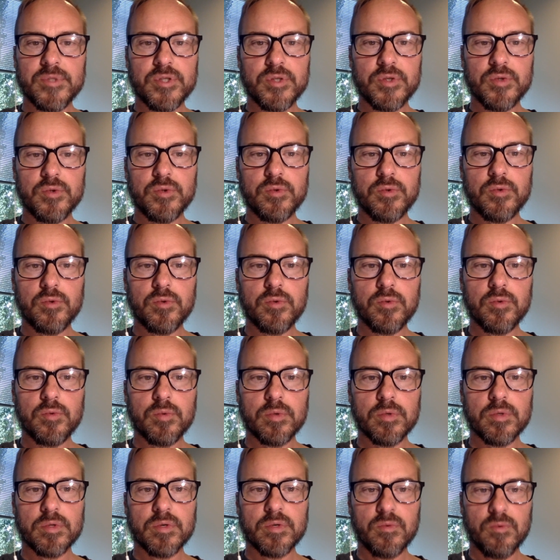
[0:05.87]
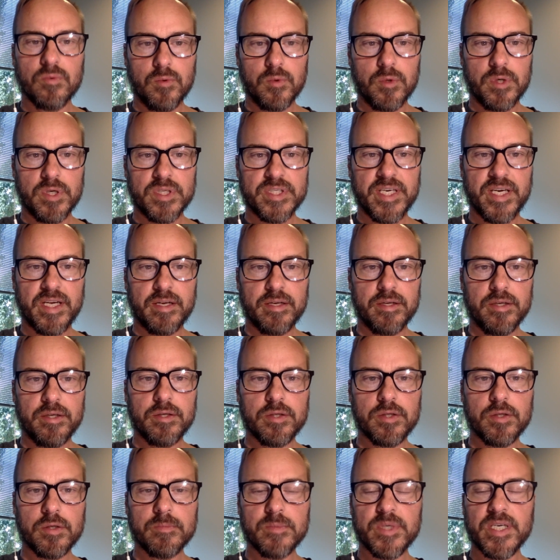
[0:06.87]
to the Rewards Canada
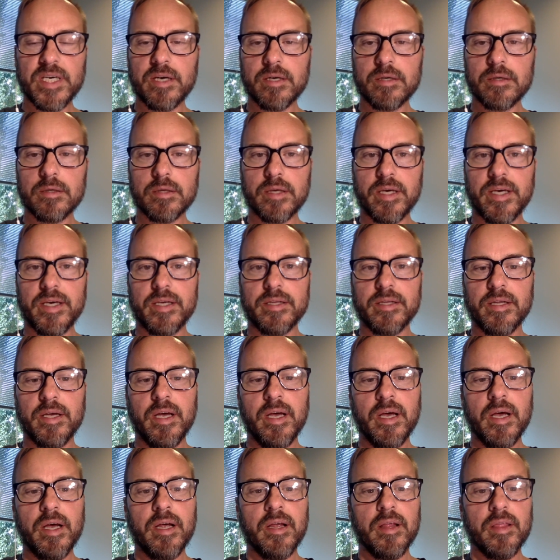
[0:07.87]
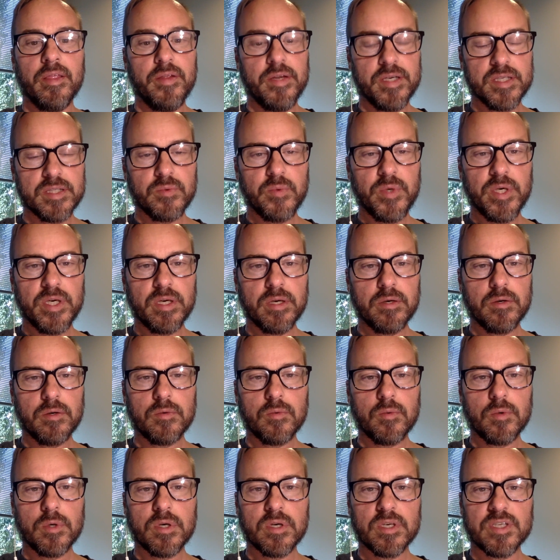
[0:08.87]
YouTube channel and This Week in
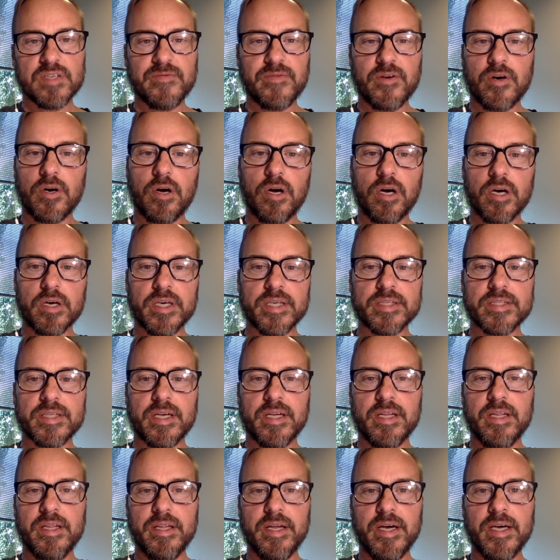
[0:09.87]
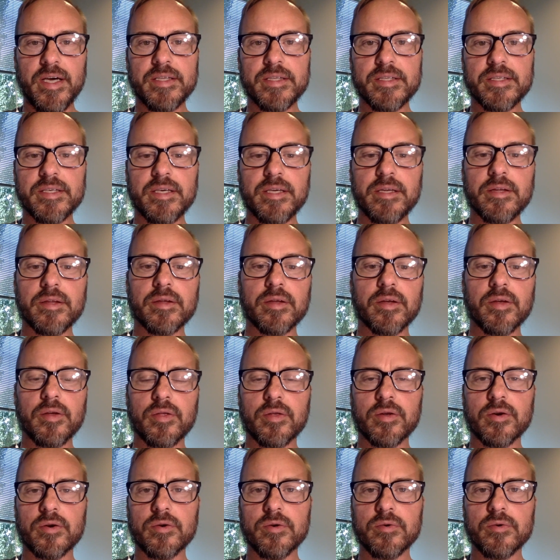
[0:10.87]
Rewards for August 19th
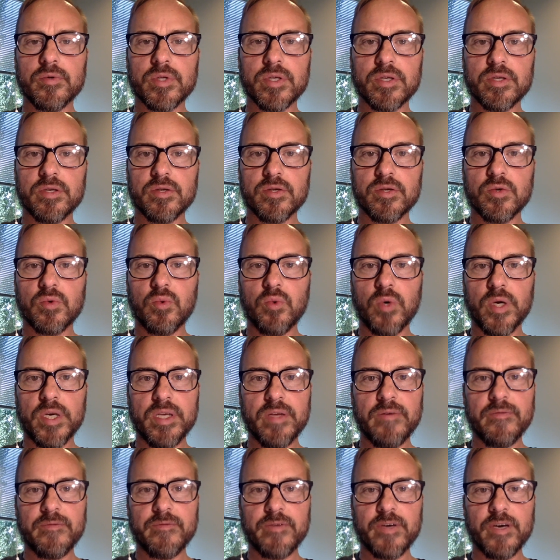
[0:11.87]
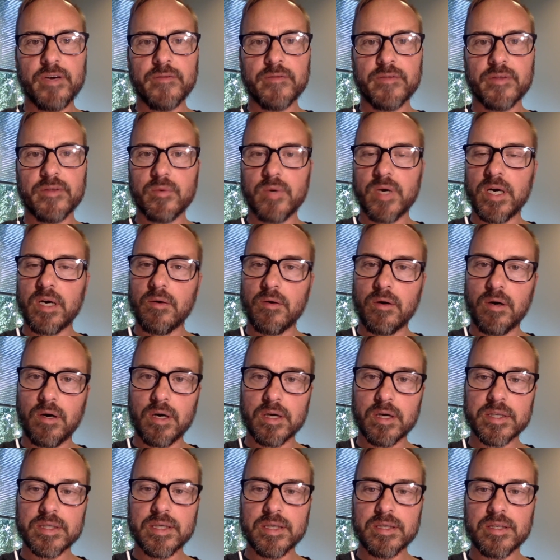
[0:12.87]
through to the 25th. Wow,
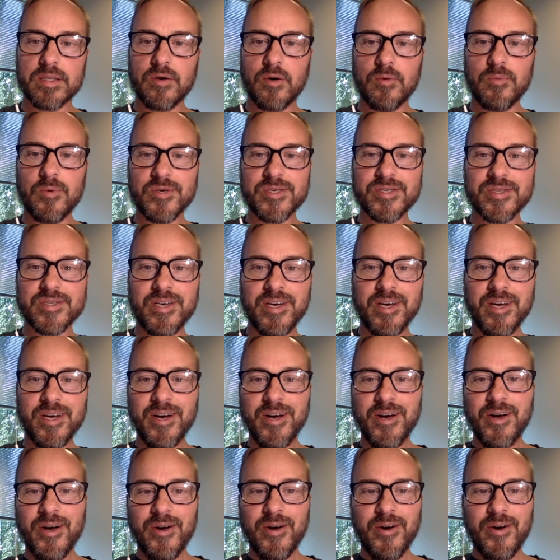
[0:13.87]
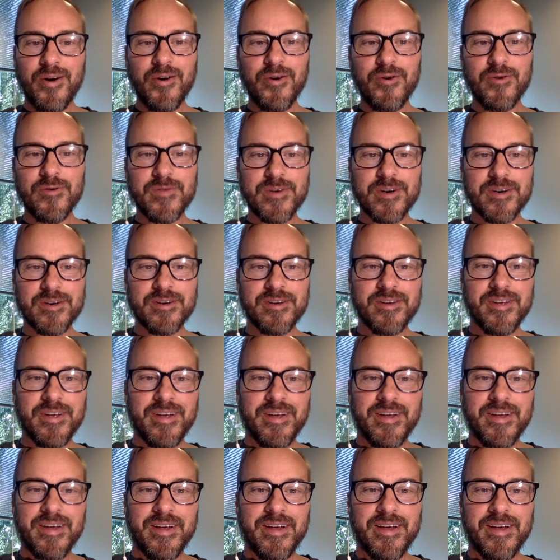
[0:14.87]
August is almost over.
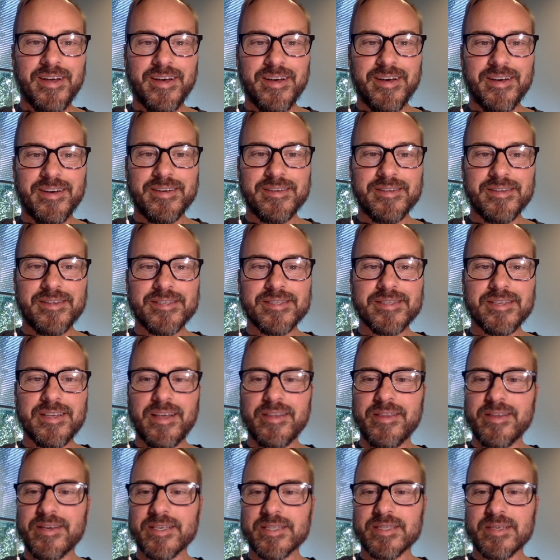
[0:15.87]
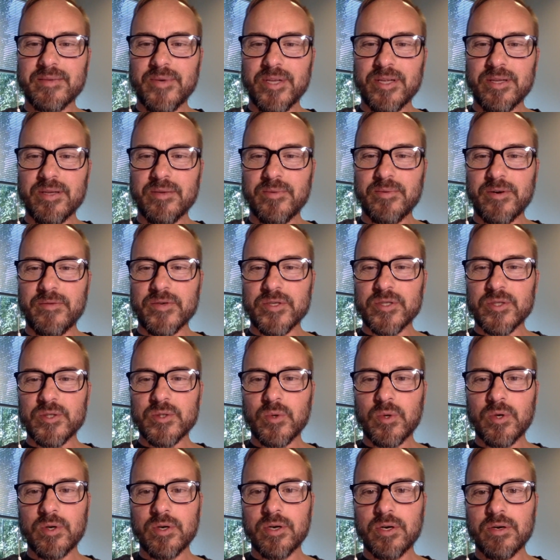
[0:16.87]
This I think is going to be a little bit of a
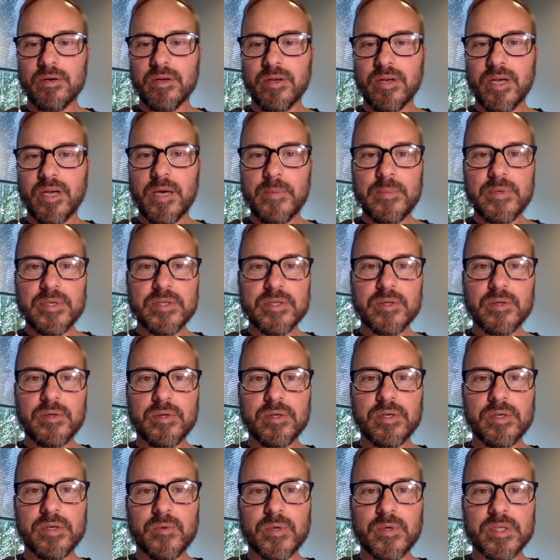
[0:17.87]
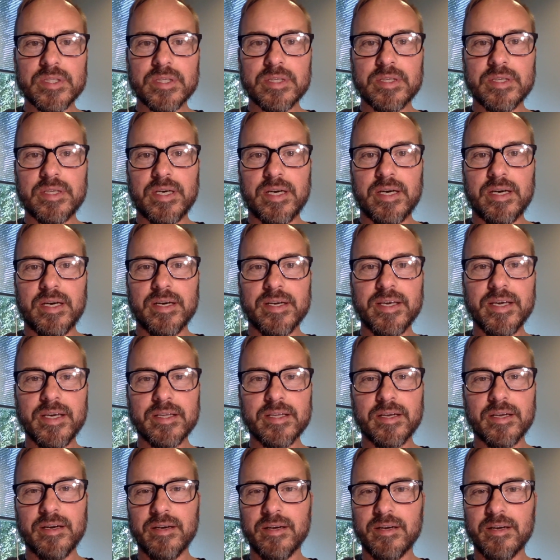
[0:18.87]
shorter episode. There wasn't,
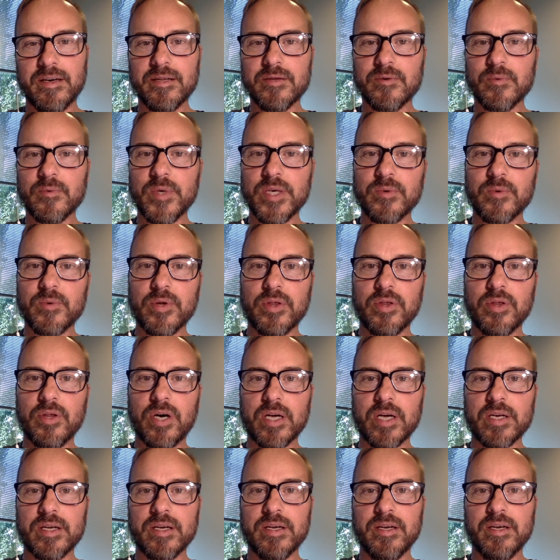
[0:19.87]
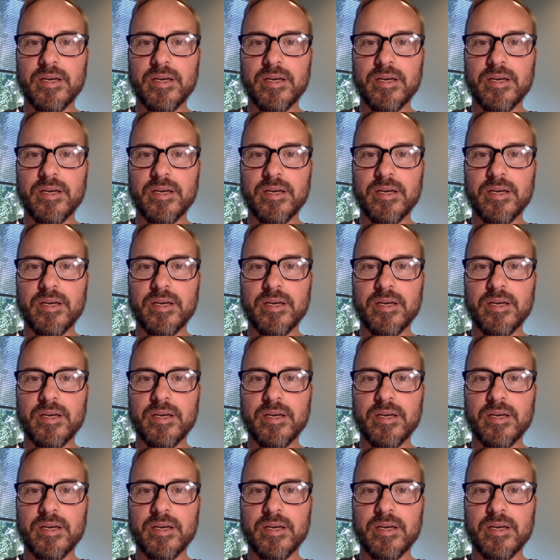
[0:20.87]
again, another week with not